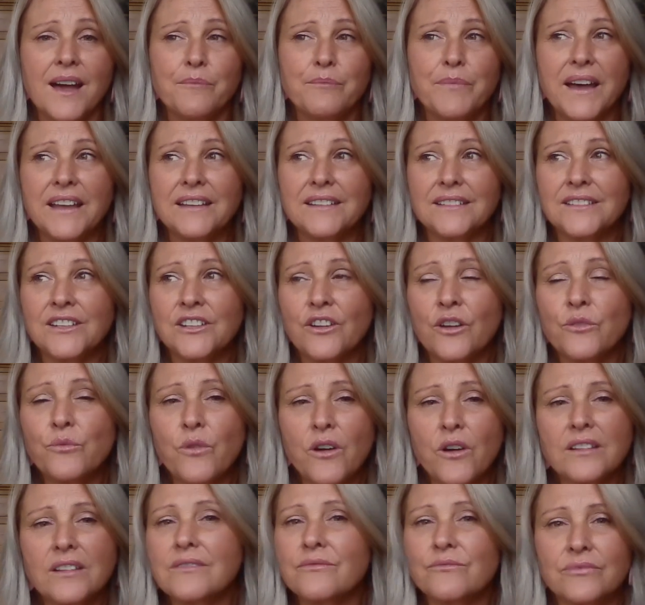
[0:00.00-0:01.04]
But, you know,
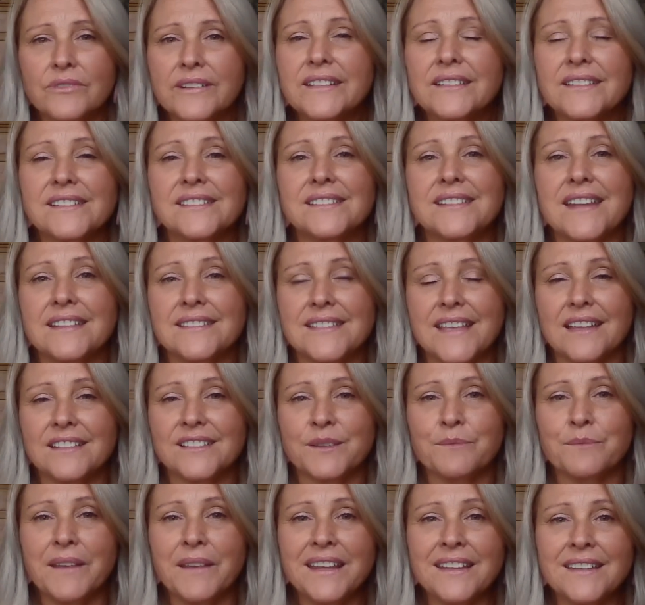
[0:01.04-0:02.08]
what really stands out
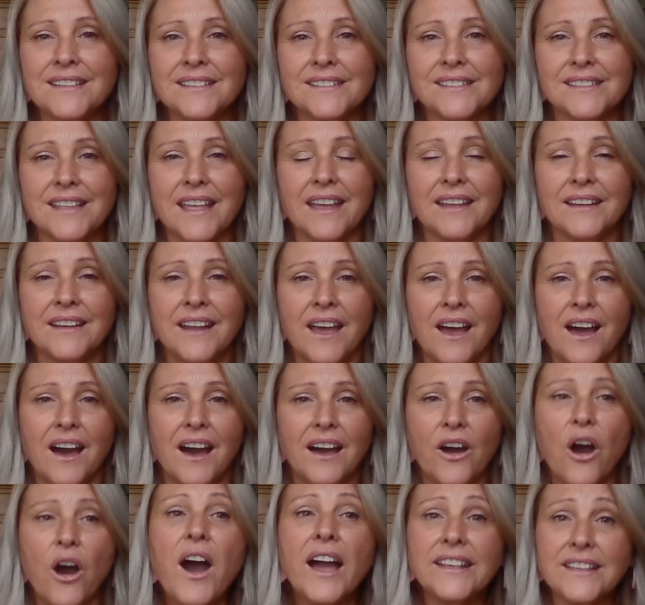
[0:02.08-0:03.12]
to me is that
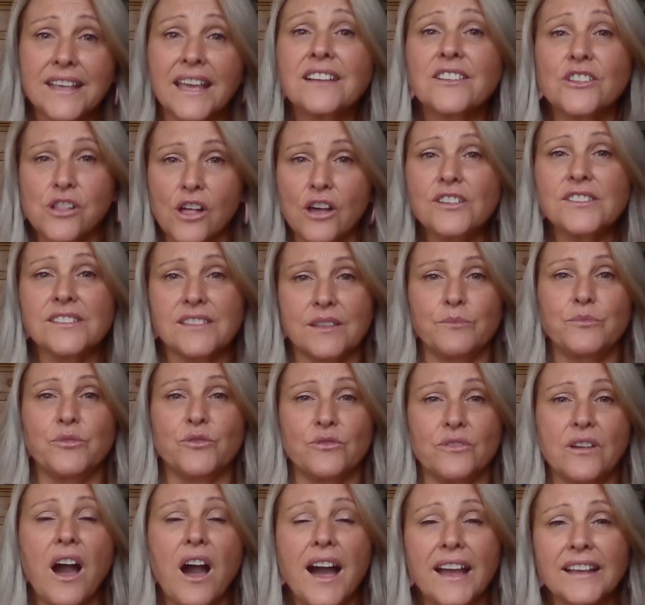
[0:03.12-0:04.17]
I can close the
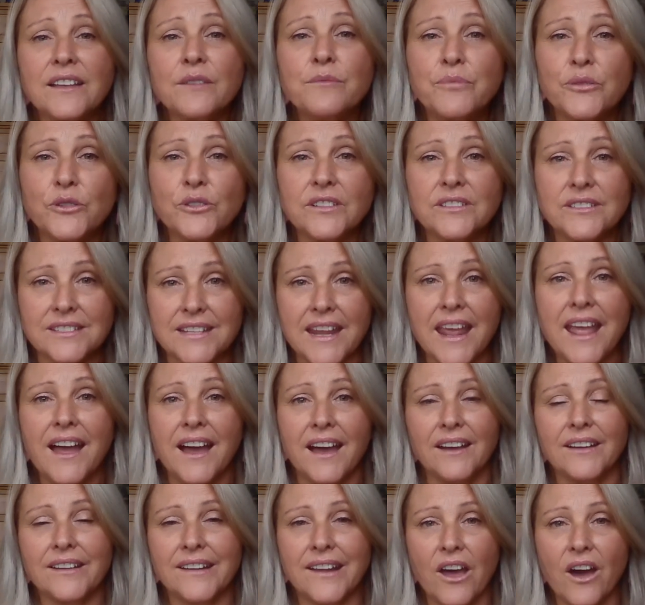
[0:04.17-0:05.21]
book, I can put it
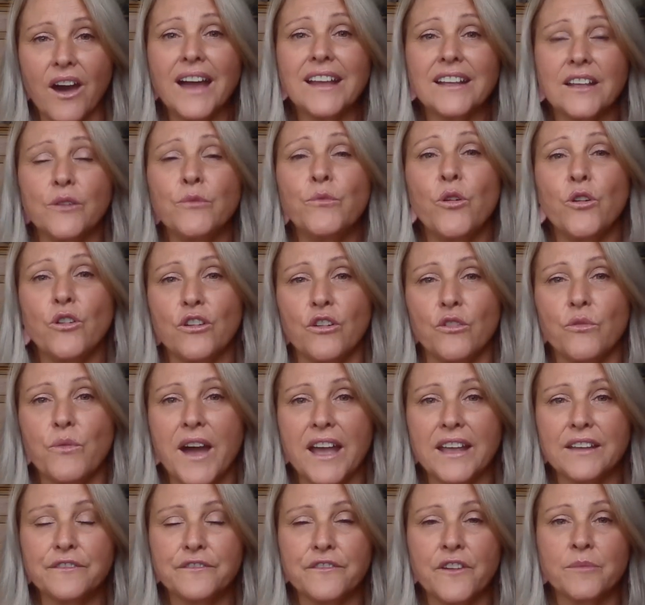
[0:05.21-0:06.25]
down, I can walk
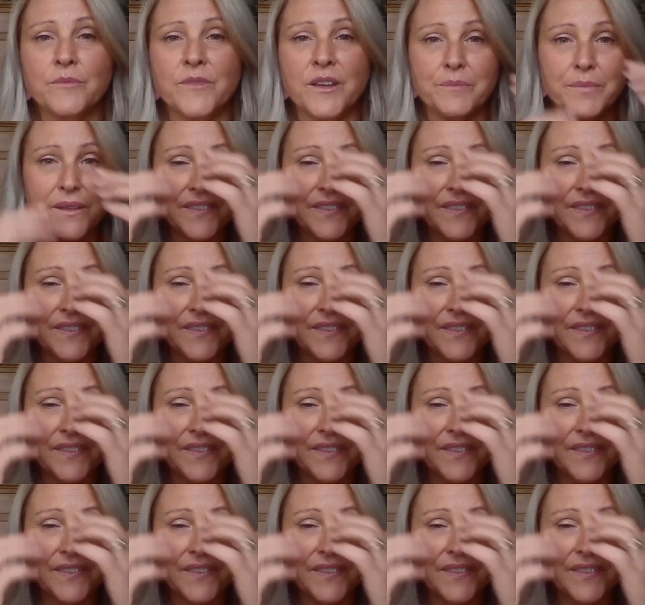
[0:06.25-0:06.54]
away from it.